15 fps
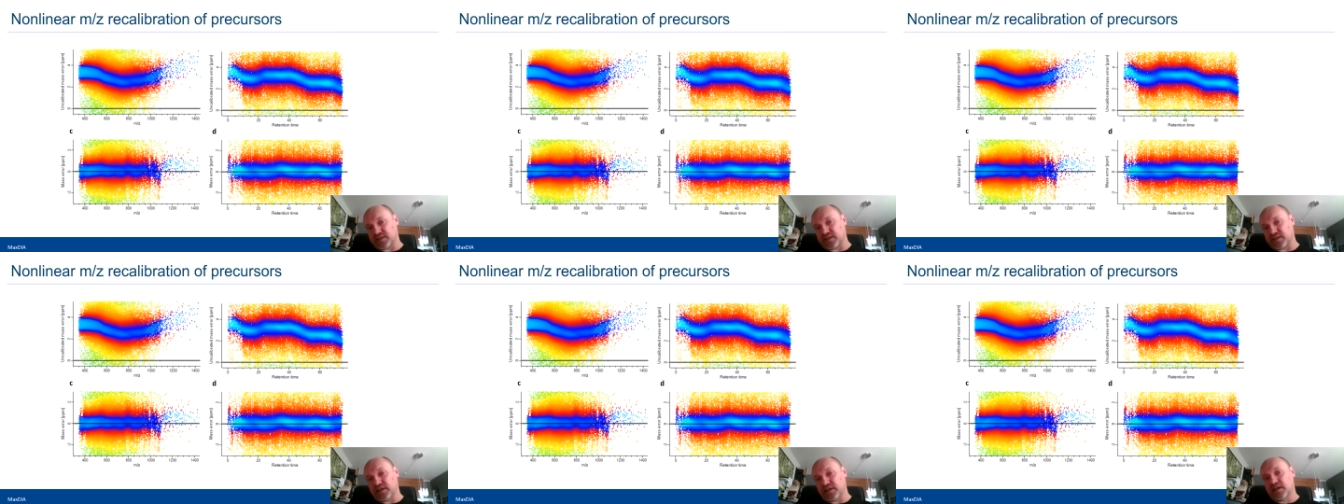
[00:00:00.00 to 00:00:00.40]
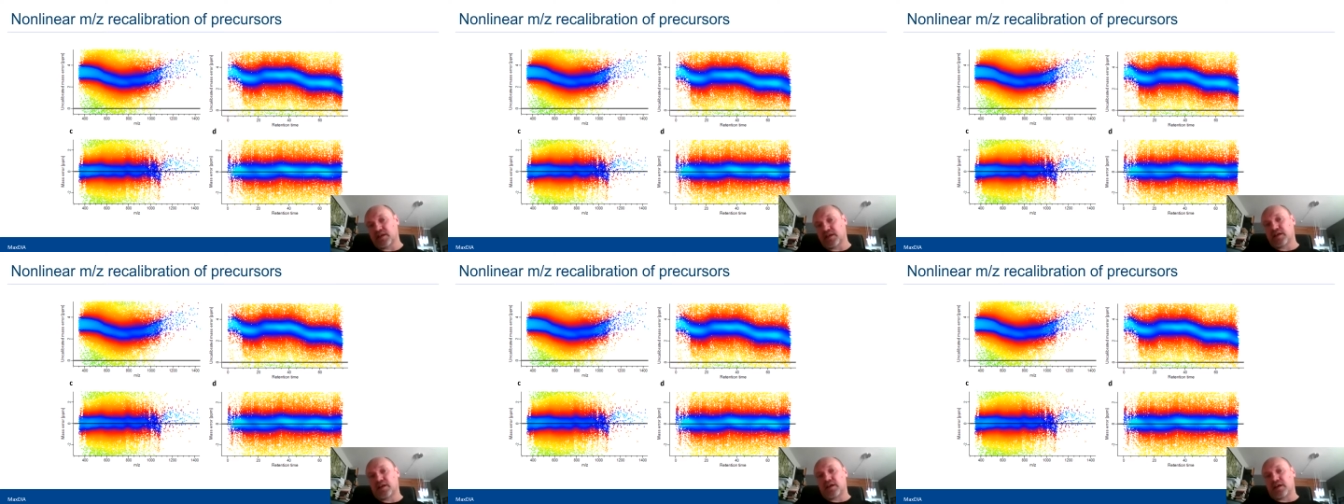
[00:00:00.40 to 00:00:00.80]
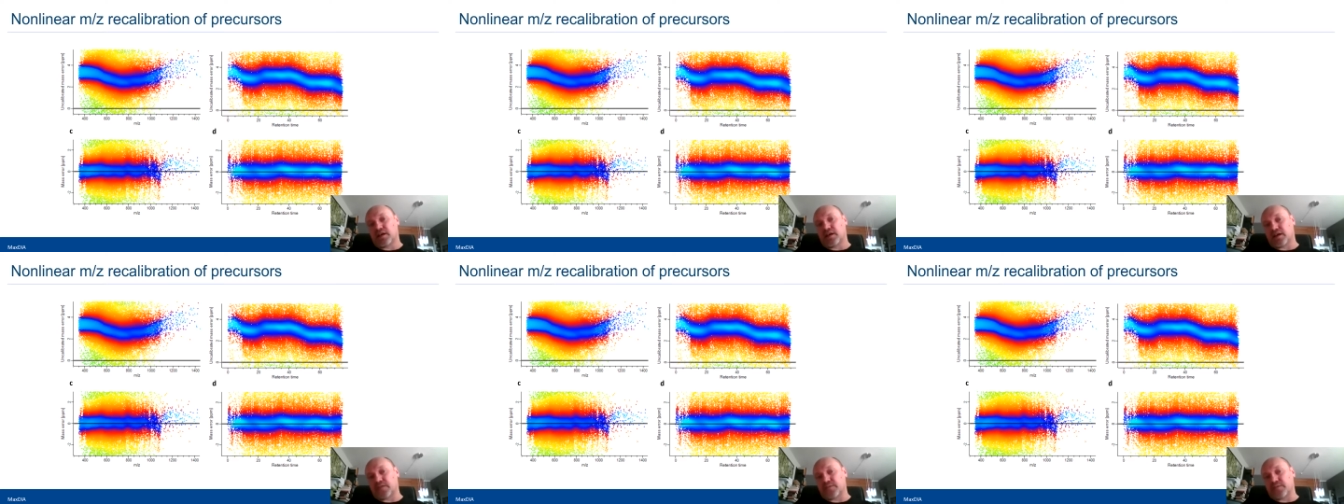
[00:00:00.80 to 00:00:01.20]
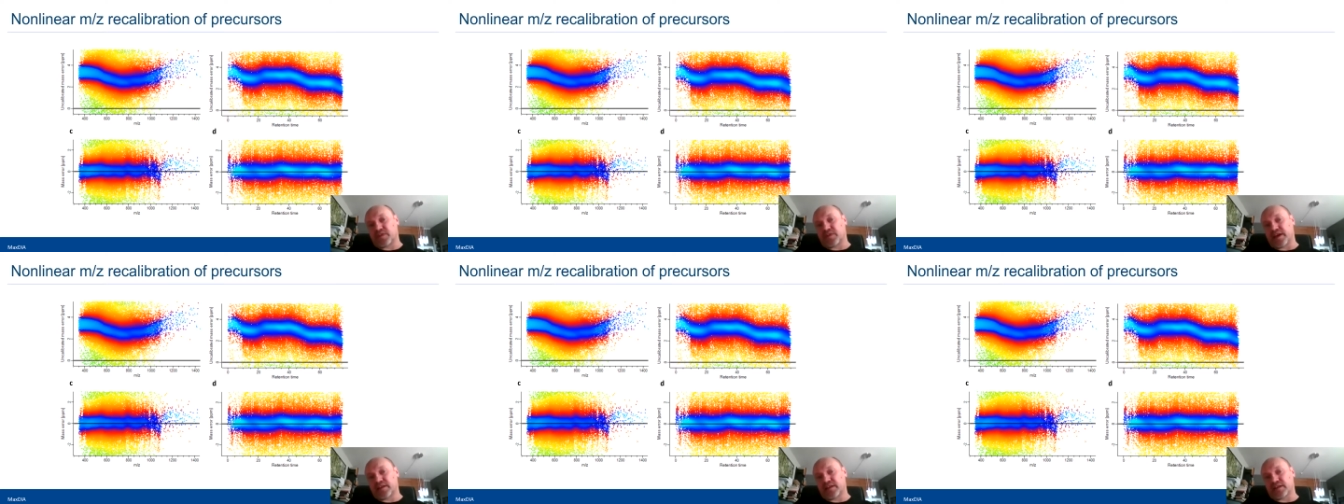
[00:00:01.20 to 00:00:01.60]
the
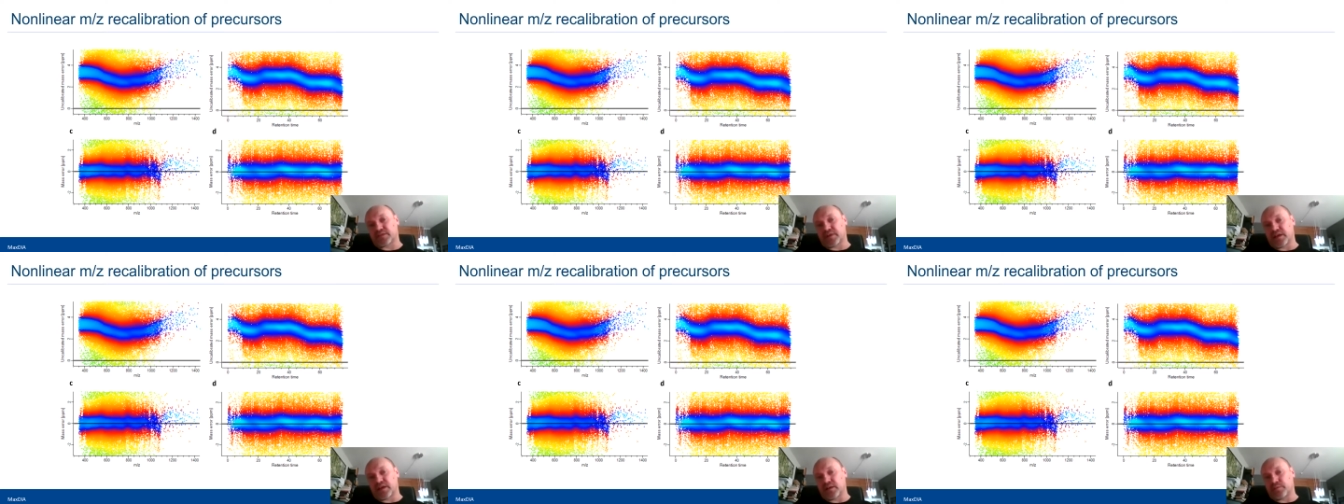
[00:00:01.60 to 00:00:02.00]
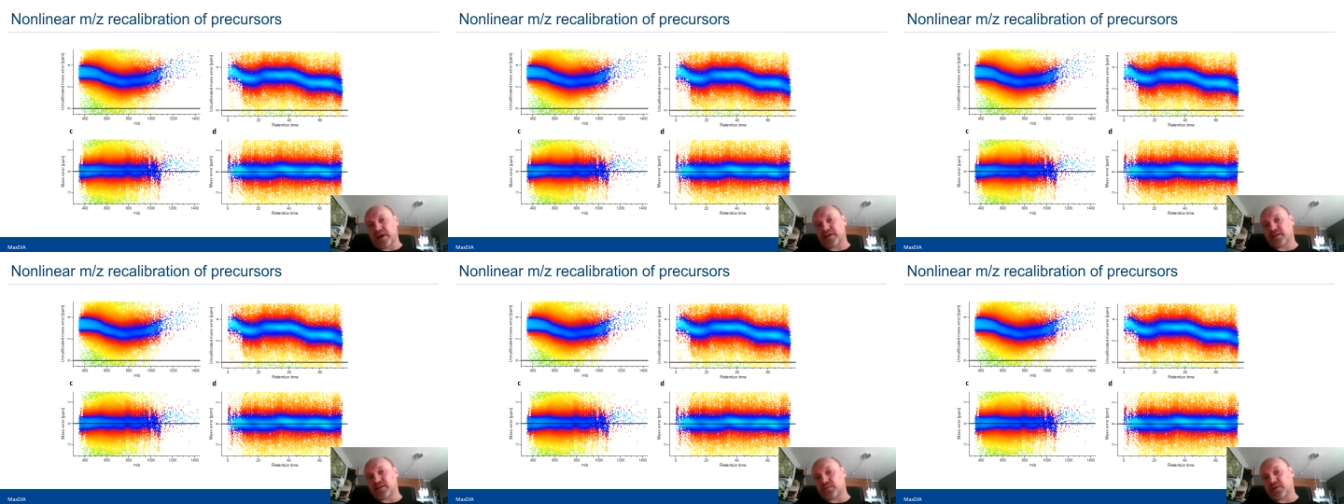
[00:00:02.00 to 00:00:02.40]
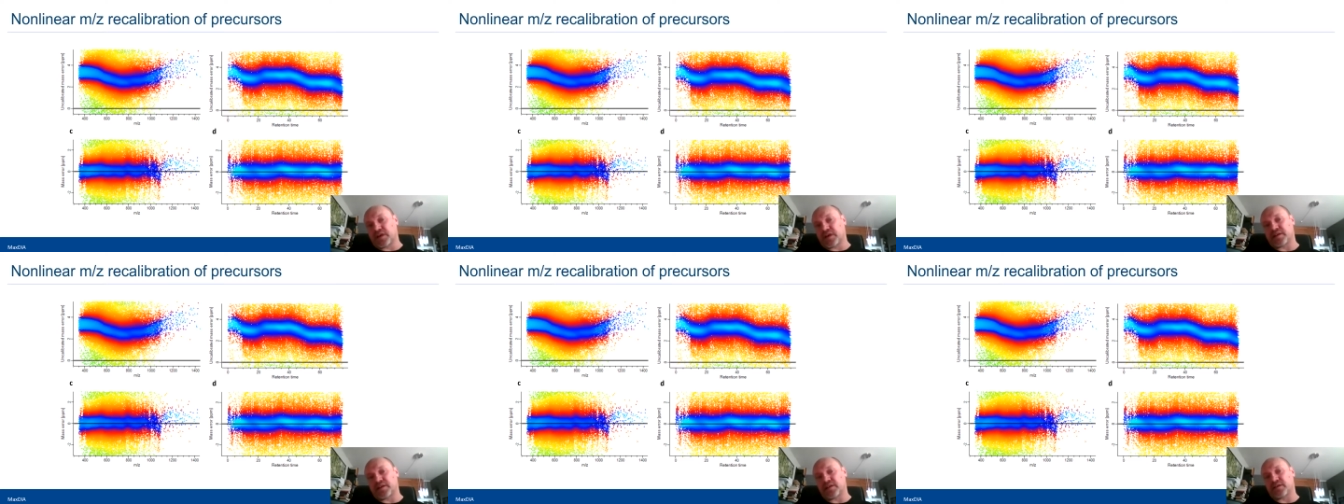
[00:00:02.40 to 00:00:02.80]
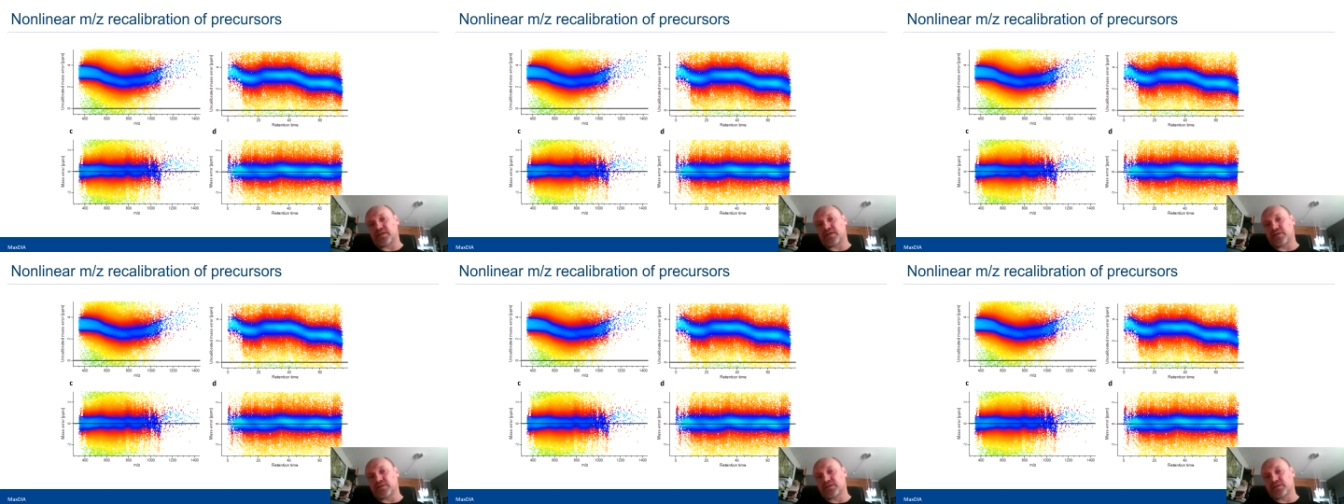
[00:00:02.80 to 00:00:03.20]
data is recalibrated, we can
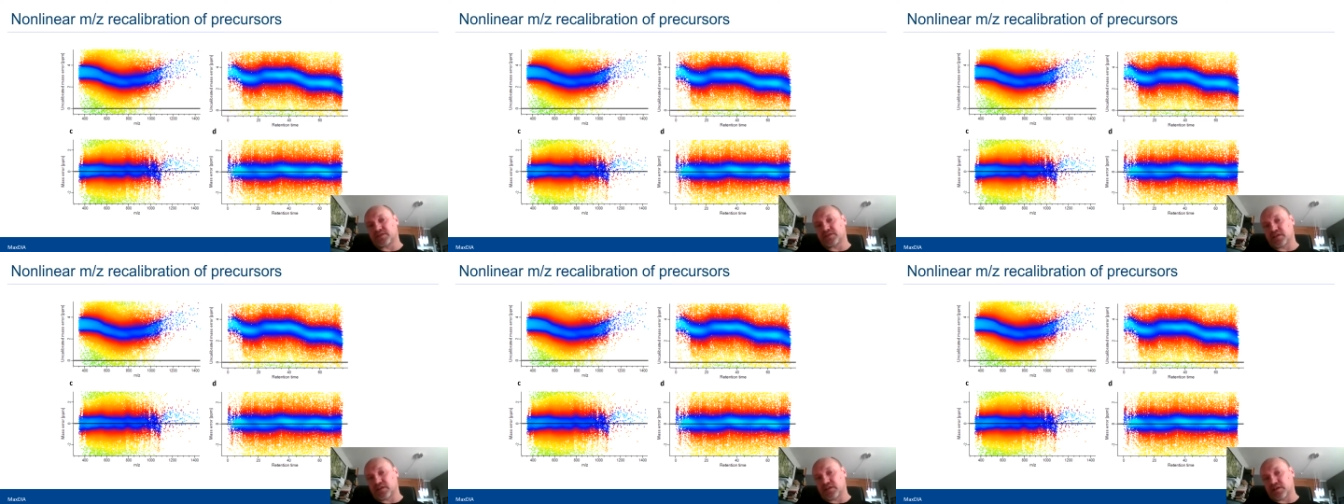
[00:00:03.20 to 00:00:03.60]
then use